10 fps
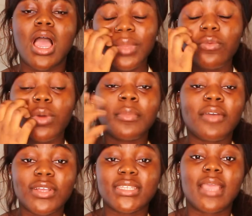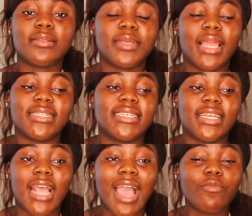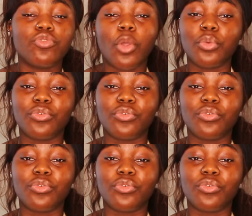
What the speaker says: If one of my friends came to me like, Danita, I have no